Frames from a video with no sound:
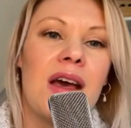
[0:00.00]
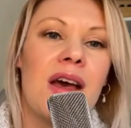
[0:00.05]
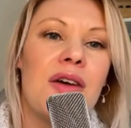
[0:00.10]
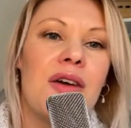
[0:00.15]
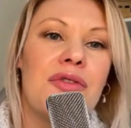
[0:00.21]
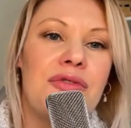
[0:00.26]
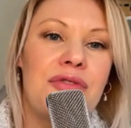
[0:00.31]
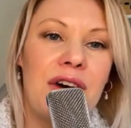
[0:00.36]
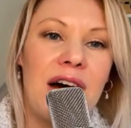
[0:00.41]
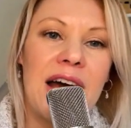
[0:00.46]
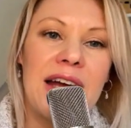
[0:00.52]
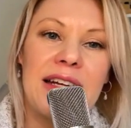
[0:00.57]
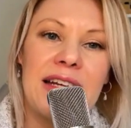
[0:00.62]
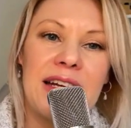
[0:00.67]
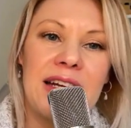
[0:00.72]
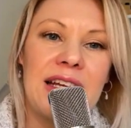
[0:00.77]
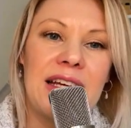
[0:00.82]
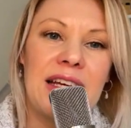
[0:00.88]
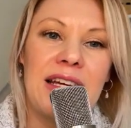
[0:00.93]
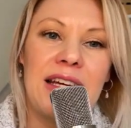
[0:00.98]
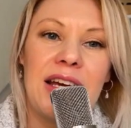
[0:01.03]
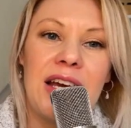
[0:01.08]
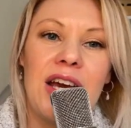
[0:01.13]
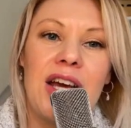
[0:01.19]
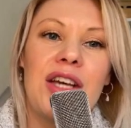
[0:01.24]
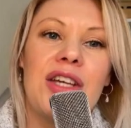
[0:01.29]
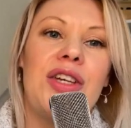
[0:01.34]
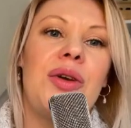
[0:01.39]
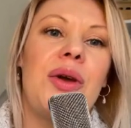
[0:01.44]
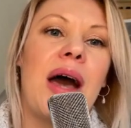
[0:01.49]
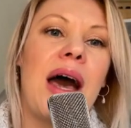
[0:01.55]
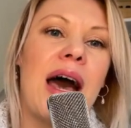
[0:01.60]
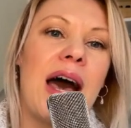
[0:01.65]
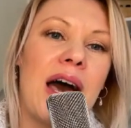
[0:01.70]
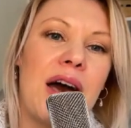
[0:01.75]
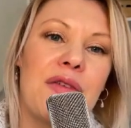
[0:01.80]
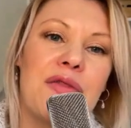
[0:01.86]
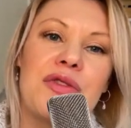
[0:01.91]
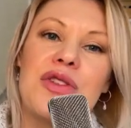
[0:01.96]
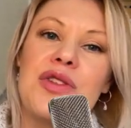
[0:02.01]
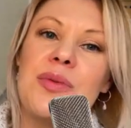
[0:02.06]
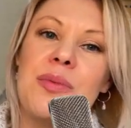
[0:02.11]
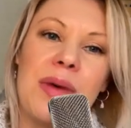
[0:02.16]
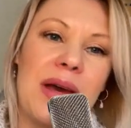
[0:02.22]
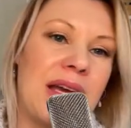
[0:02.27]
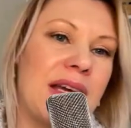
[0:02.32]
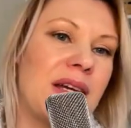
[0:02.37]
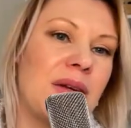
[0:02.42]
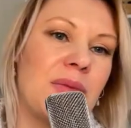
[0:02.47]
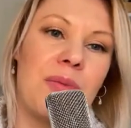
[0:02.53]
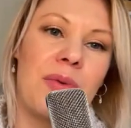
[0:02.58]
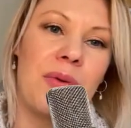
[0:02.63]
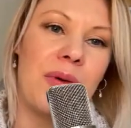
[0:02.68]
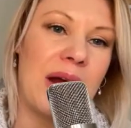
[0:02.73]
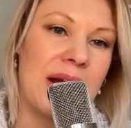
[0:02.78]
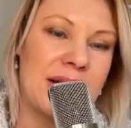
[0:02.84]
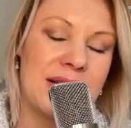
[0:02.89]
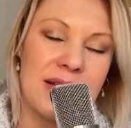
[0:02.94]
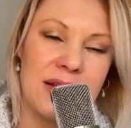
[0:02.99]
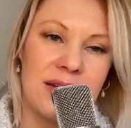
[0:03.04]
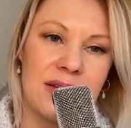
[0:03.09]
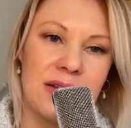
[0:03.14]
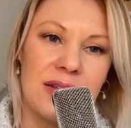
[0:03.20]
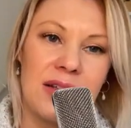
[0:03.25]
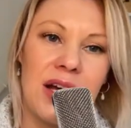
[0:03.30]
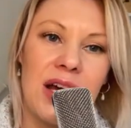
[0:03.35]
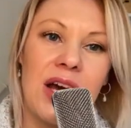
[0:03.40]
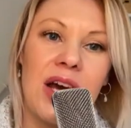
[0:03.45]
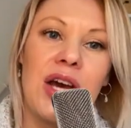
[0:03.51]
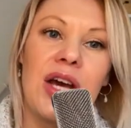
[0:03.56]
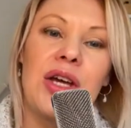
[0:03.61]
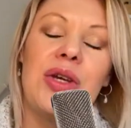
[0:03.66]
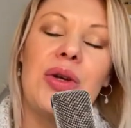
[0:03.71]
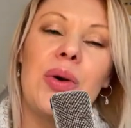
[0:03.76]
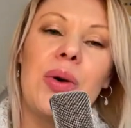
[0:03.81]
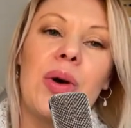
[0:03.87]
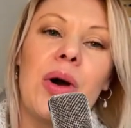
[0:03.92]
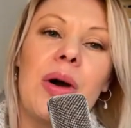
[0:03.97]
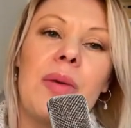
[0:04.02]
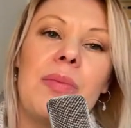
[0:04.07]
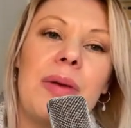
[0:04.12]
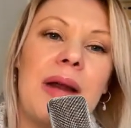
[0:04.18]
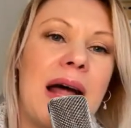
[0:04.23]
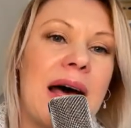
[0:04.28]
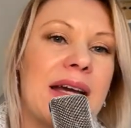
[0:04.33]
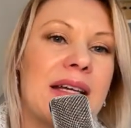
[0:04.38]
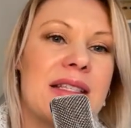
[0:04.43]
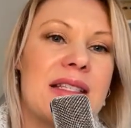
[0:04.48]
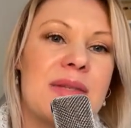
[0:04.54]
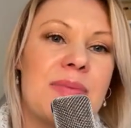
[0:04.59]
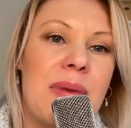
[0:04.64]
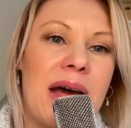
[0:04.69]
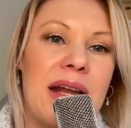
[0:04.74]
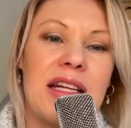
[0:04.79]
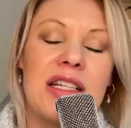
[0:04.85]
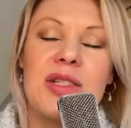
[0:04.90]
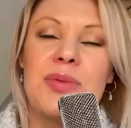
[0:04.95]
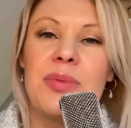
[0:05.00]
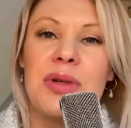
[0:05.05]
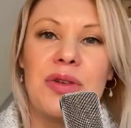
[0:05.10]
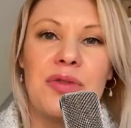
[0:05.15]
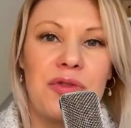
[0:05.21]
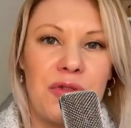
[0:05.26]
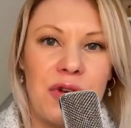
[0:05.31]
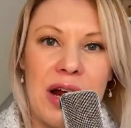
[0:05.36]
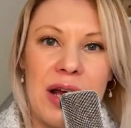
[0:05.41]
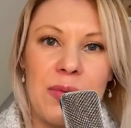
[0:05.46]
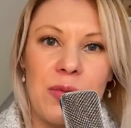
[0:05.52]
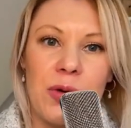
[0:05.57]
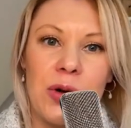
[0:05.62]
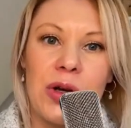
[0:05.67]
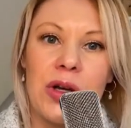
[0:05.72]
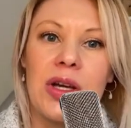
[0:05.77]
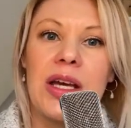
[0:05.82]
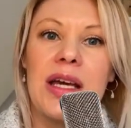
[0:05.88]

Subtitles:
Finally, you have to make it practical. Your compliance management framework